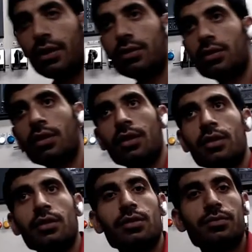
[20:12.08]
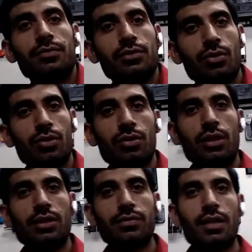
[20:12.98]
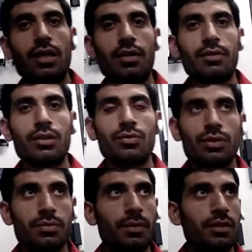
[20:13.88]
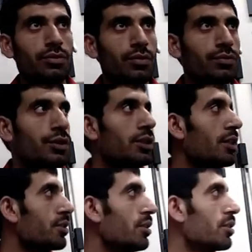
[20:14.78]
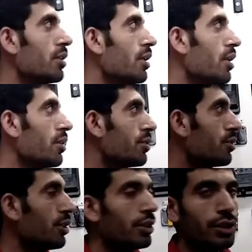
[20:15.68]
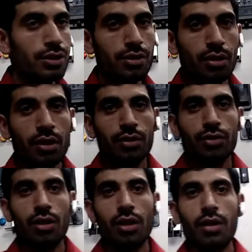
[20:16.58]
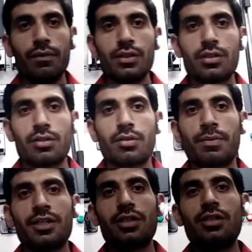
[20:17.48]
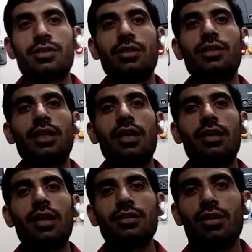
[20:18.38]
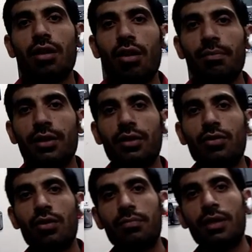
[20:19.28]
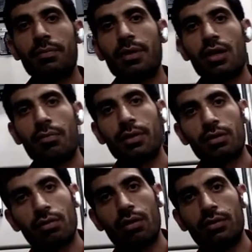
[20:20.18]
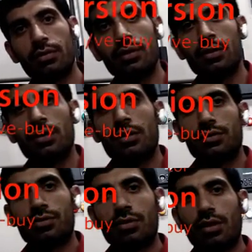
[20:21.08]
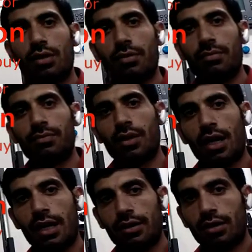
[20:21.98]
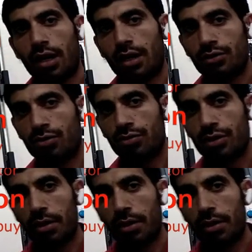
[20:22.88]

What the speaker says: field. So that's why I want to explain to you. We tested their cities with specialist city analyzer Omicron, made by Omicron, and also